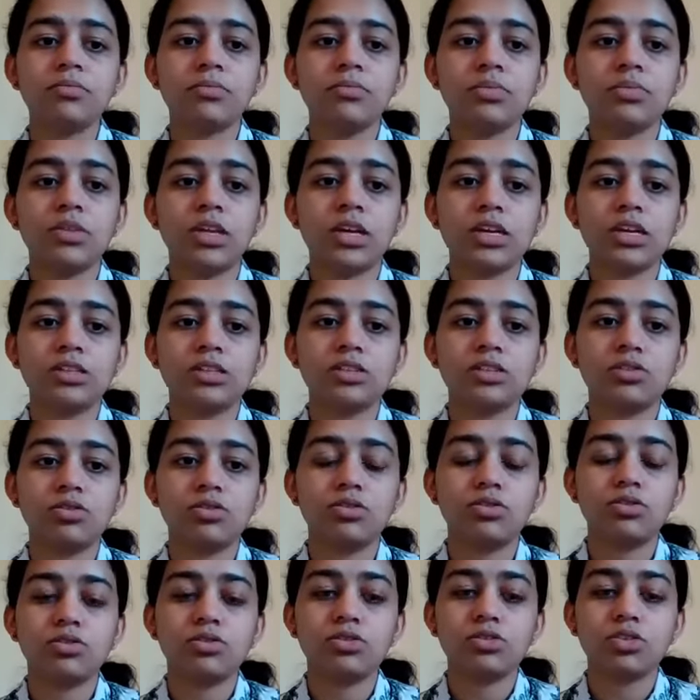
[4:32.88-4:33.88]
There's
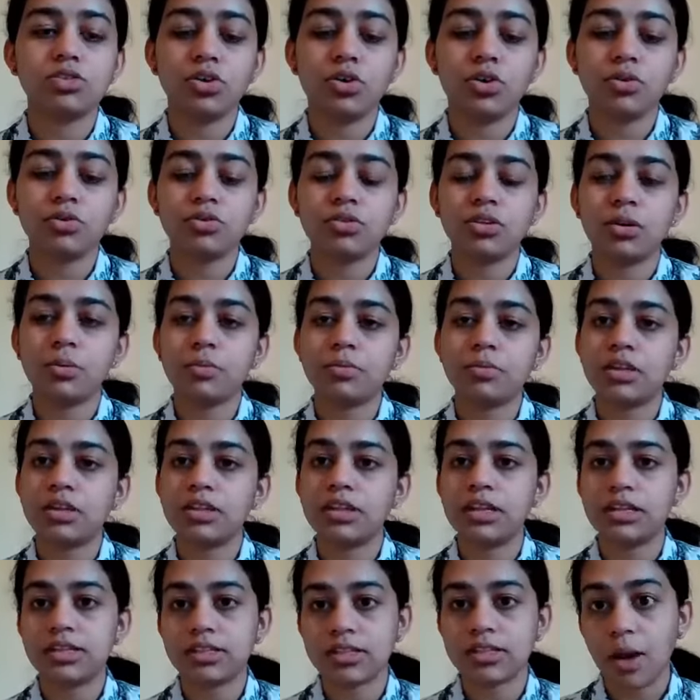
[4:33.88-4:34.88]
also something
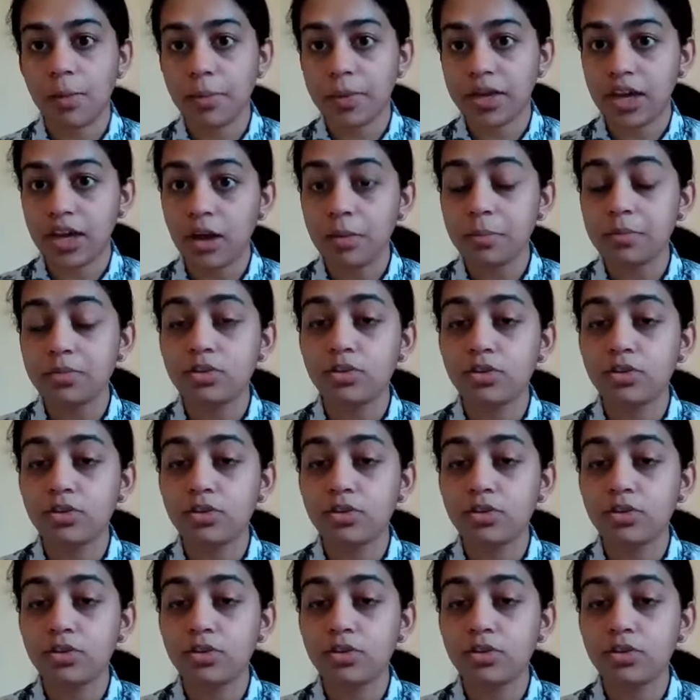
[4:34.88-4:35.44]
that's coming up